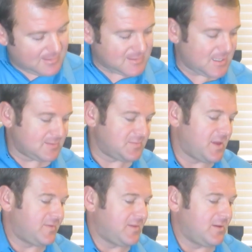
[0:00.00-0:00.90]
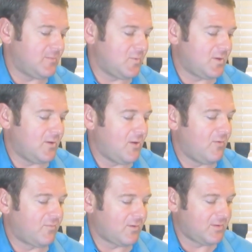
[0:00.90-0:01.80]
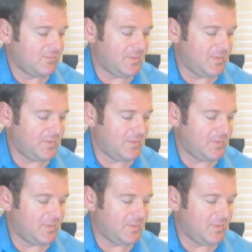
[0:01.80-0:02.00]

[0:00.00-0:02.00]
A lot of times my thumb will go over,